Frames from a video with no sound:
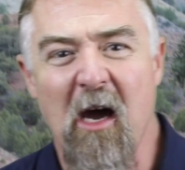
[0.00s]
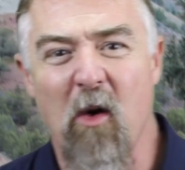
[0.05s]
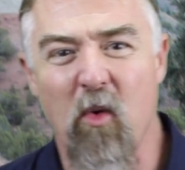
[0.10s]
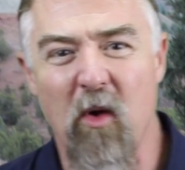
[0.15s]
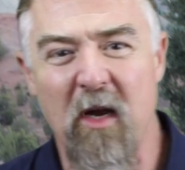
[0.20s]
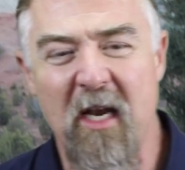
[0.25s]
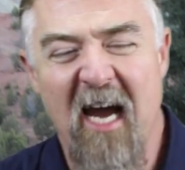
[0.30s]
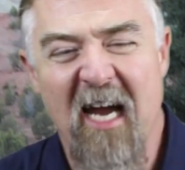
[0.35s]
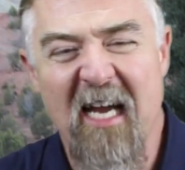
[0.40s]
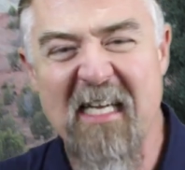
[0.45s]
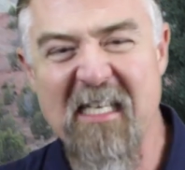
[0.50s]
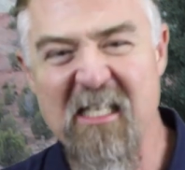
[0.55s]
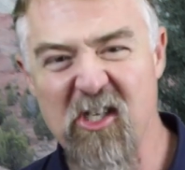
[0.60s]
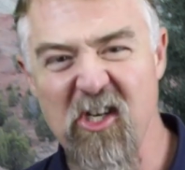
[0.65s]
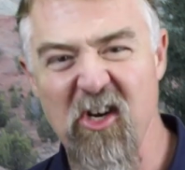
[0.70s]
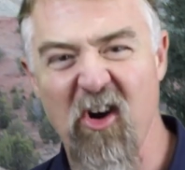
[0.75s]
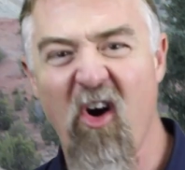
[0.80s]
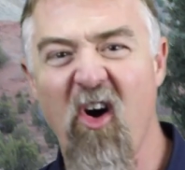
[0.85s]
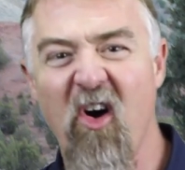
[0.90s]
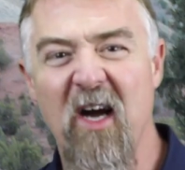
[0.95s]
when I
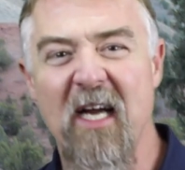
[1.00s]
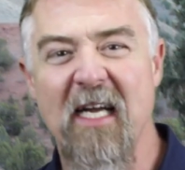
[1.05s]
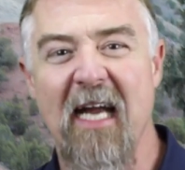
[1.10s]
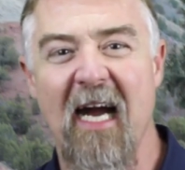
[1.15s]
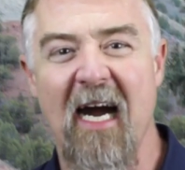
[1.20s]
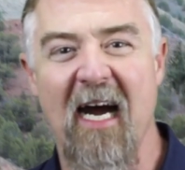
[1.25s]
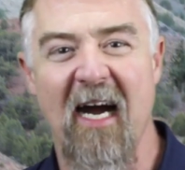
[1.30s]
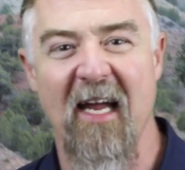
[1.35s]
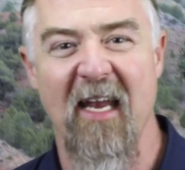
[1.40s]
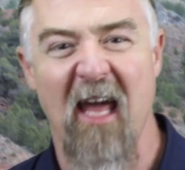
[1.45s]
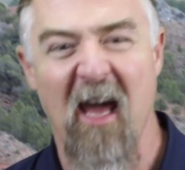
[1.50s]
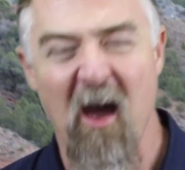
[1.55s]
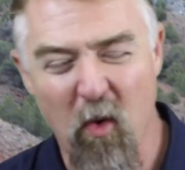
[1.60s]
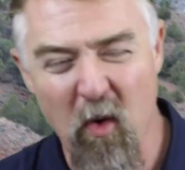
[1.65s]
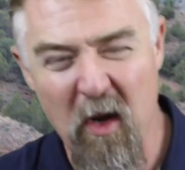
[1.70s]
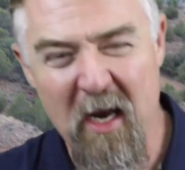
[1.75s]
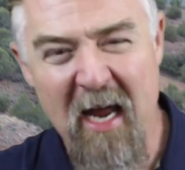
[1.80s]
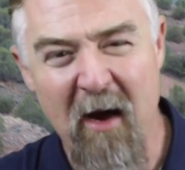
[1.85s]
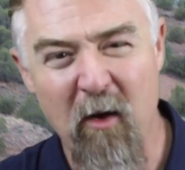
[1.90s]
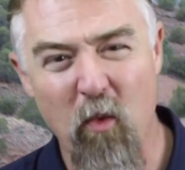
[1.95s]
enjoy God,
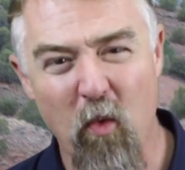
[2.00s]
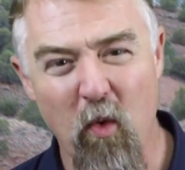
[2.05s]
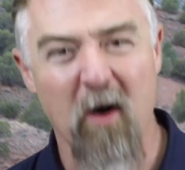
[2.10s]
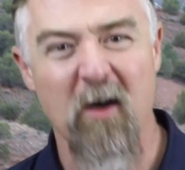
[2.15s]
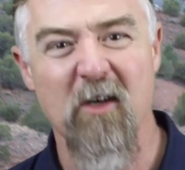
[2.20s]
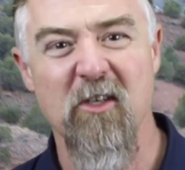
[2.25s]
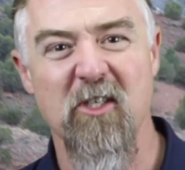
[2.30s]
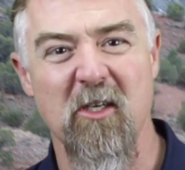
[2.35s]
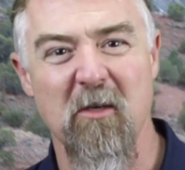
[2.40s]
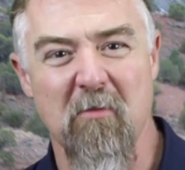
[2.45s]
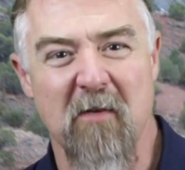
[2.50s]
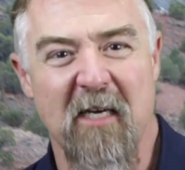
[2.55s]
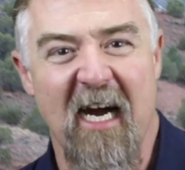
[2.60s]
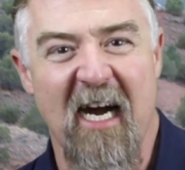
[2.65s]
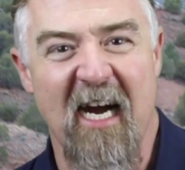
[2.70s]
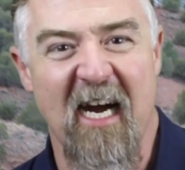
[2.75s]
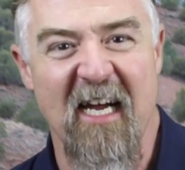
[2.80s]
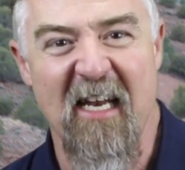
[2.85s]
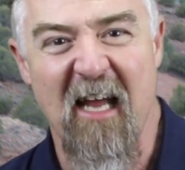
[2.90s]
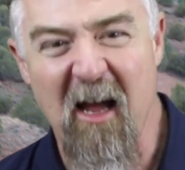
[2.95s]
when I worship
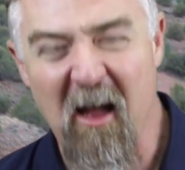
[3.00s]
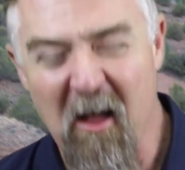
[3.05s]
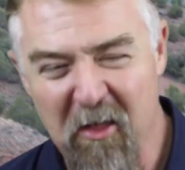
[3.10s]
God.